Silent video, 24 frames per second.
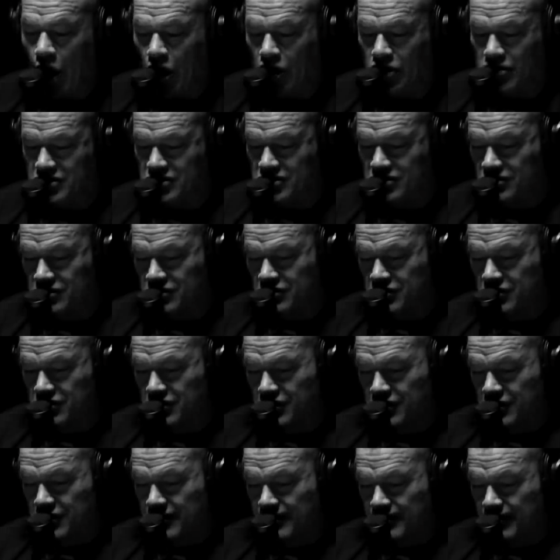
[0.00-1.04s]
art
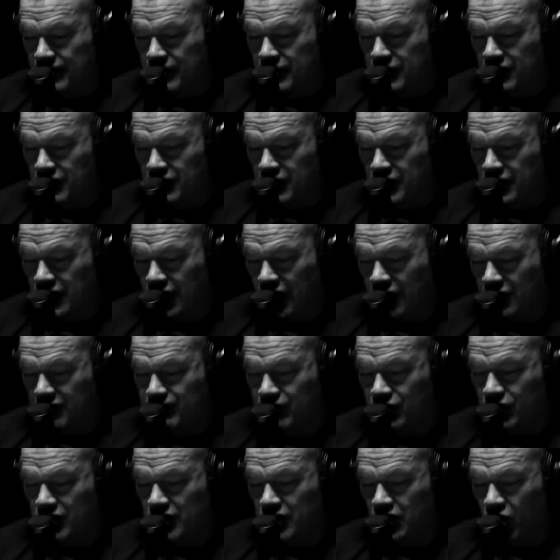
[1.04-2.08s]
and
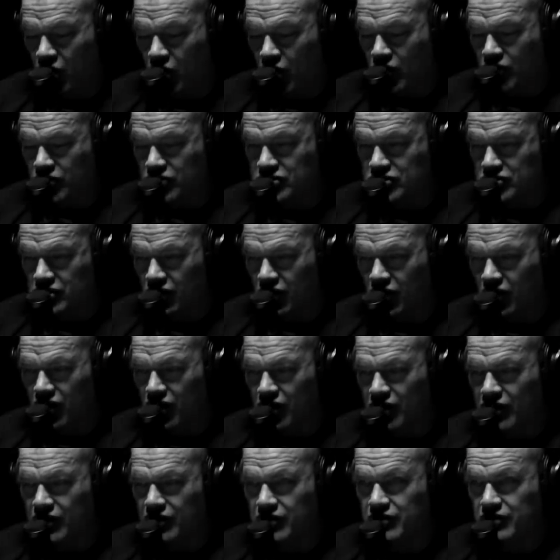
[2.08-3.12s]
putting art
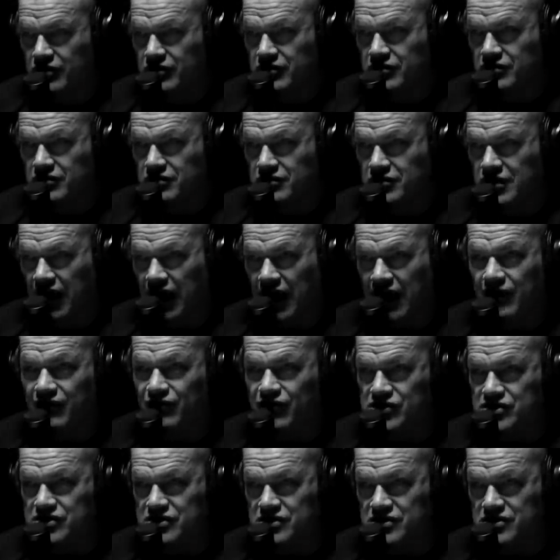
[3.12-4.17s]
on
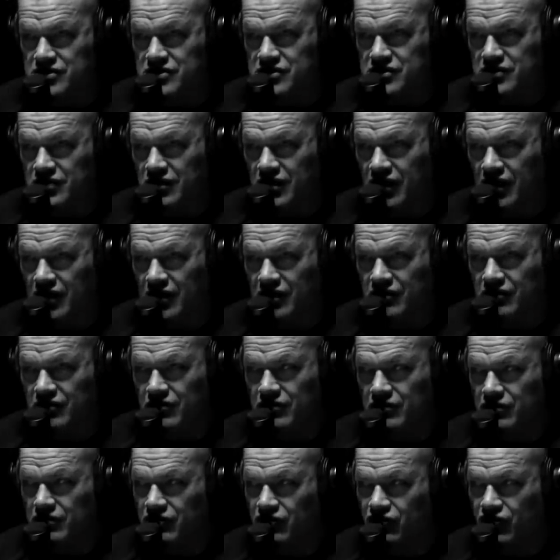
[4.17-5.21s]
canvases and
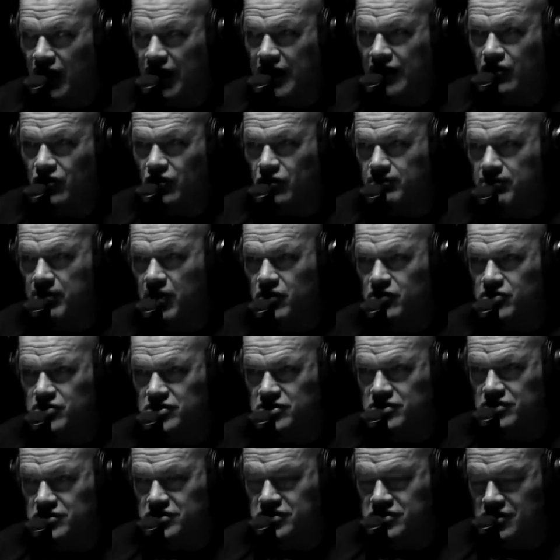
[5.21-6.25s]
vinyl
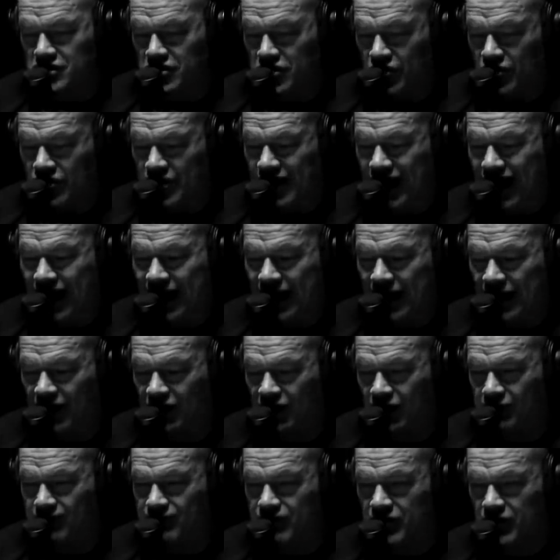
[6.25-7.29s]
posters that you can hang
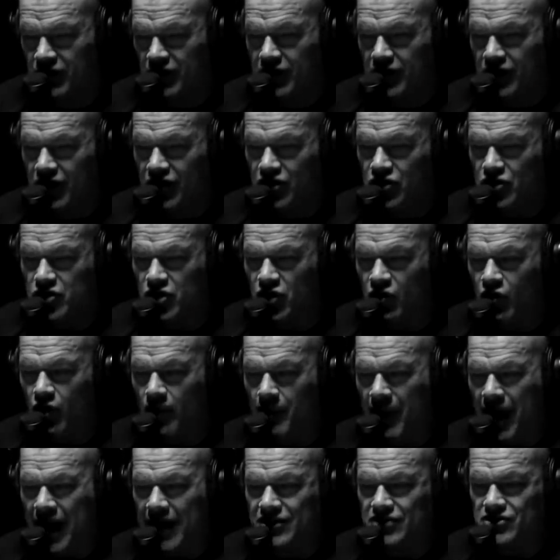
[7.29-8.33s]
up and you can
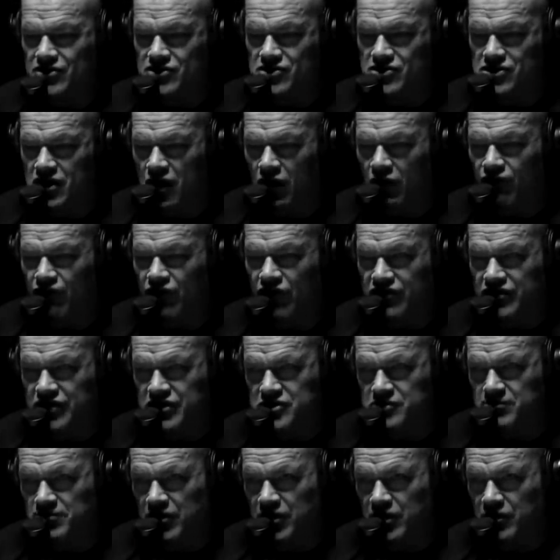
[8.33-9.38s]
remind yourself that
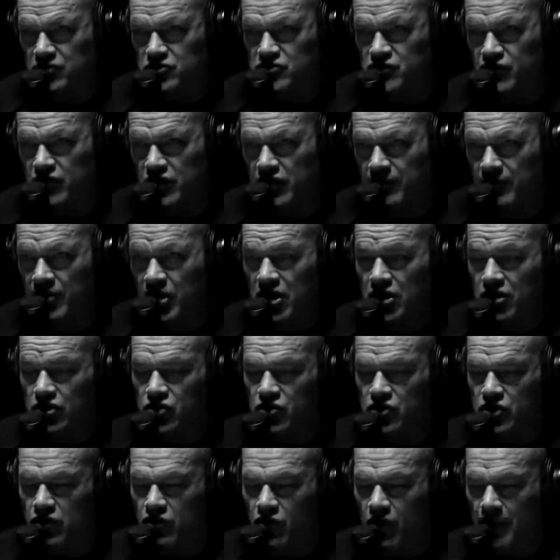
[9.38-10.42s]
discipline equals freedom.
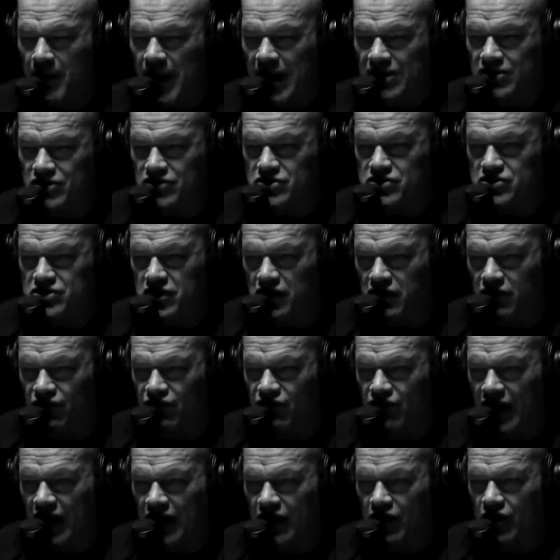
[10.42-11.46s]
You can remind
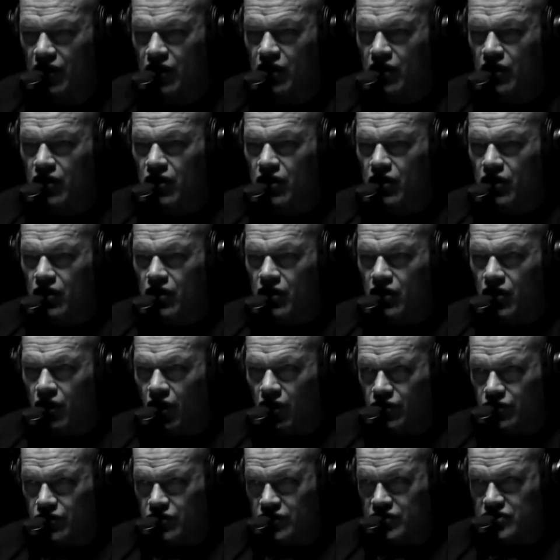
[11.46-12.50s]
yourself that
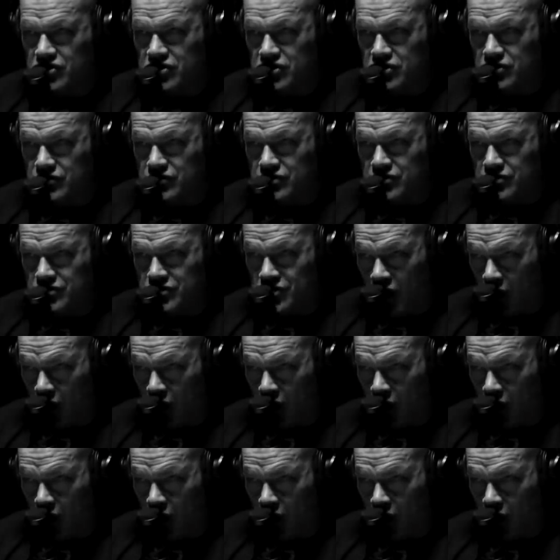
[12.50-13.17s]
all your excuses